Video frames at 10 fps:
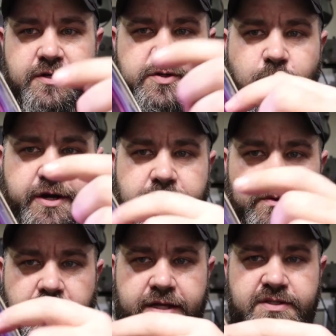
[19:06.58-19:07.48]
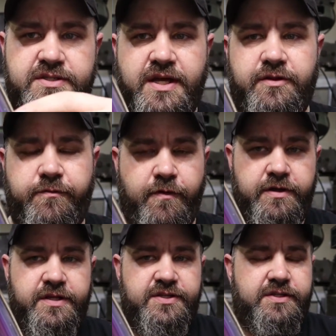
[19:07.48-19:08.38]
or 20 new lenses on the front
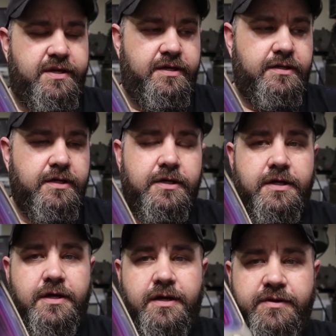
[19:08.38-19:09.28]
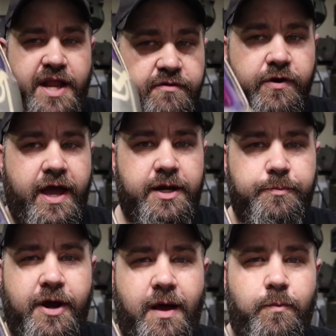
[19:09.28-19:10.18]
of this thing. Never had a
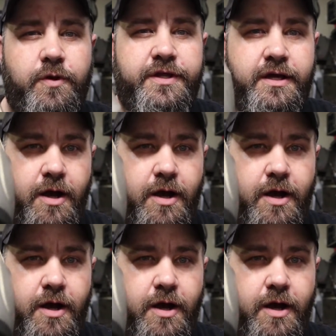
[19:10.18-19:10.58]
problem with it.